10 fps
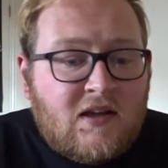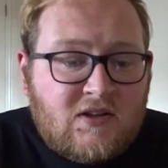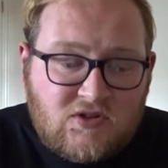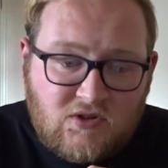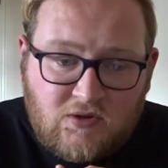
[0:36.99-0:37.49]

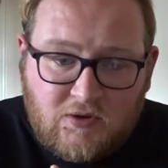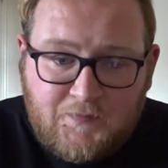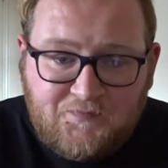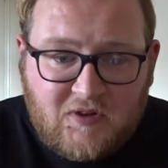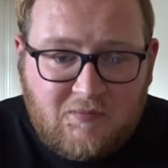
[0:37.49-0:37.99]

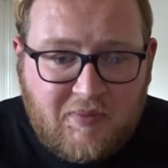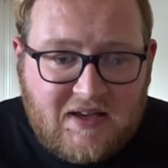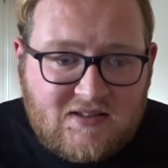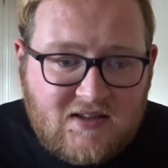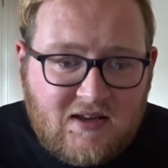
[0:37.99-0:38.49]
So
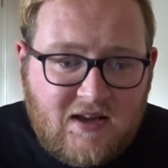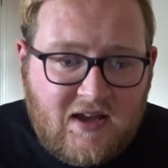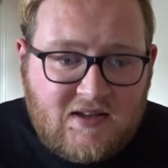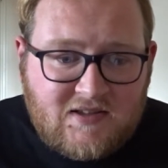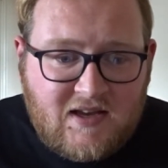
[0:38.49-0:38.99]
basically,
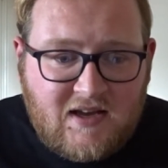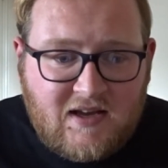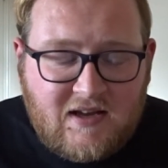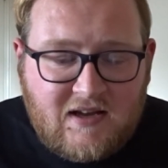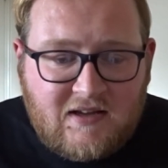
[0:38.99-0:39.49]
it's
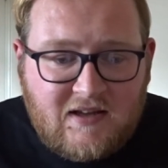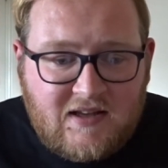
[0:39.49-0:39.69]
a